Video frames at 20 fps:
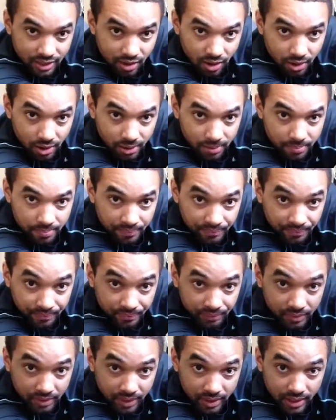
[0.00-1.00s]
the arm
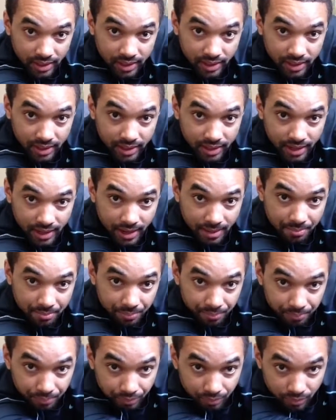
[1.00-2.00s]
and
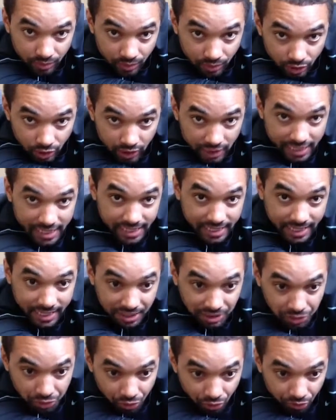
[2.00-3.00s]
lean
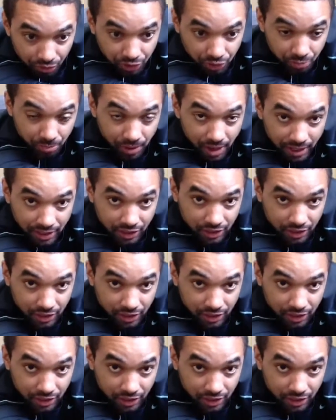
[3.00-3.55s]
into it with your body.